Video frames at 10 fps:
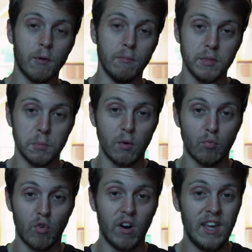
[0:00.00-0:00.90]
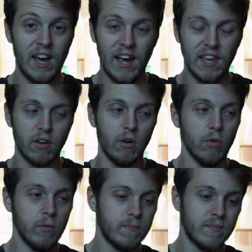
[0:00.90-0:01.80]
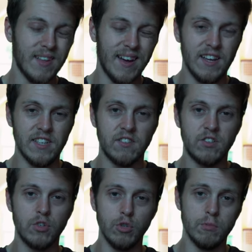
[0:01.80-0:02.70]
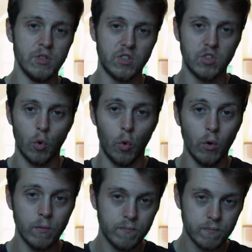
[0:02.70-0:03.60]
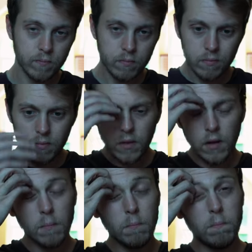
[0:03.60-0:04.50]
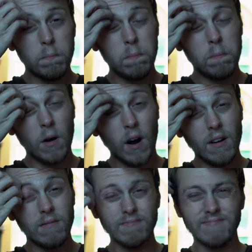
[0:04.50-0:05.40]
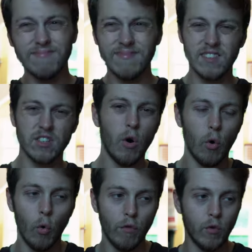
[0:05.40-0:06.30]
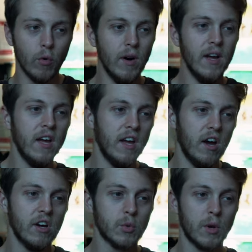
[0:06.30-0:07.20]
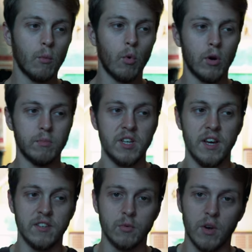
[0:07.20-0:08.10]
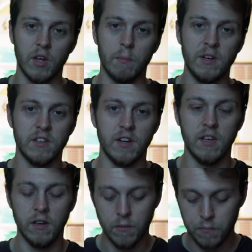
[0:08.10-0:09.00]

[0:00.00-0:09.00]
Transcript: problem is my right ankle that is super sore. But it's not awful. It hurts when I walk upstairs, when I basically